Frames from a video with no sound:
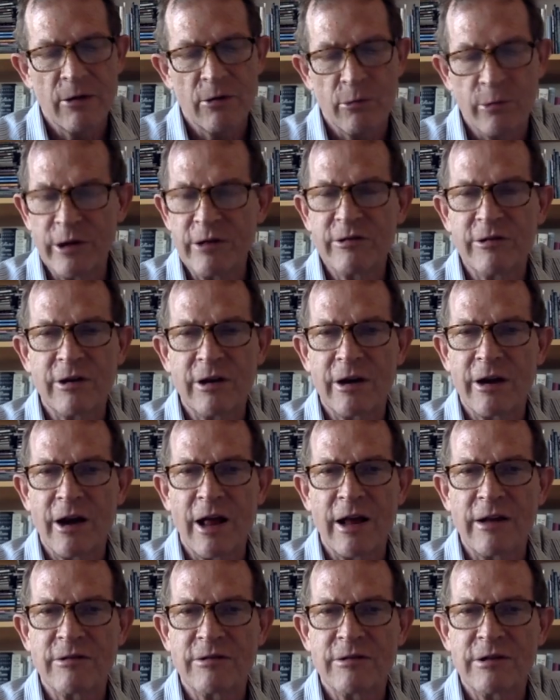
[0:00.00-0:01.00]
rinsed it in
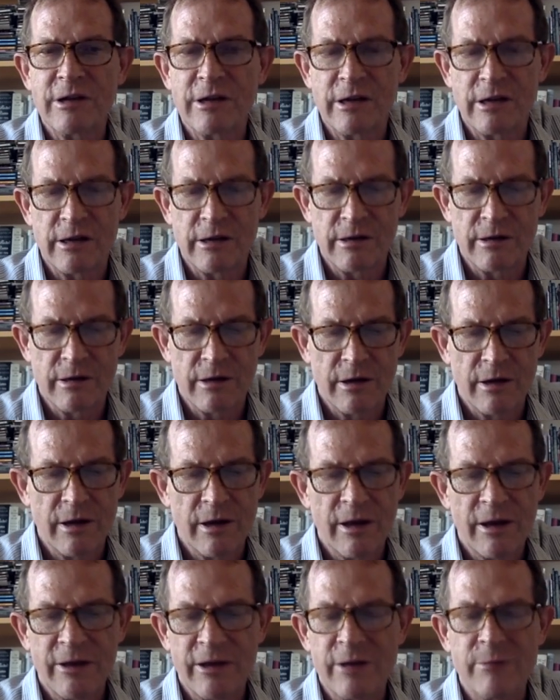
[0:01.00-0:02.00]
iced tea,
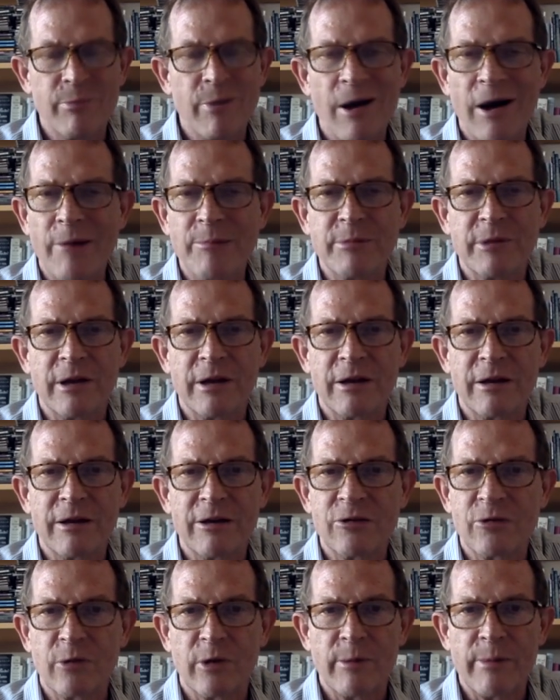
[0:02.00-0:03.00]
then popped it
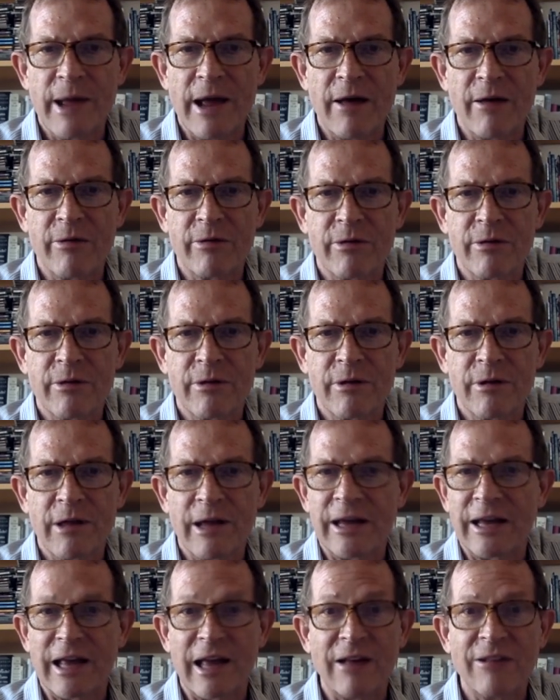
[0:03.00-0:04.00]
into her mouth
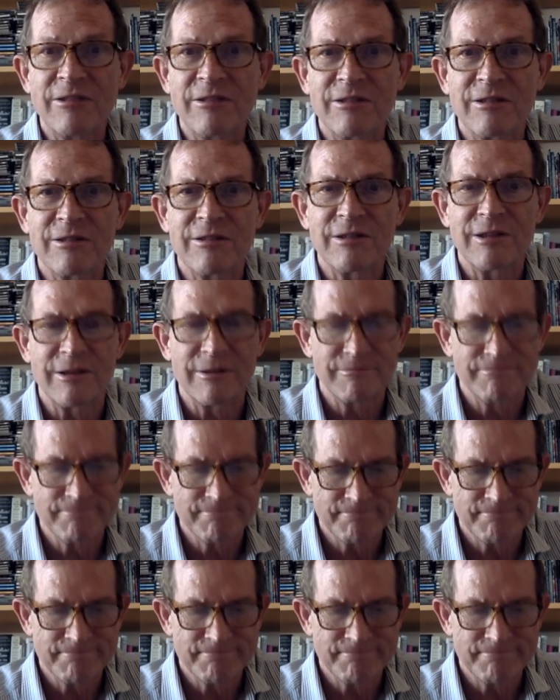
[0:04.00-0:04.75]
like ecstasy.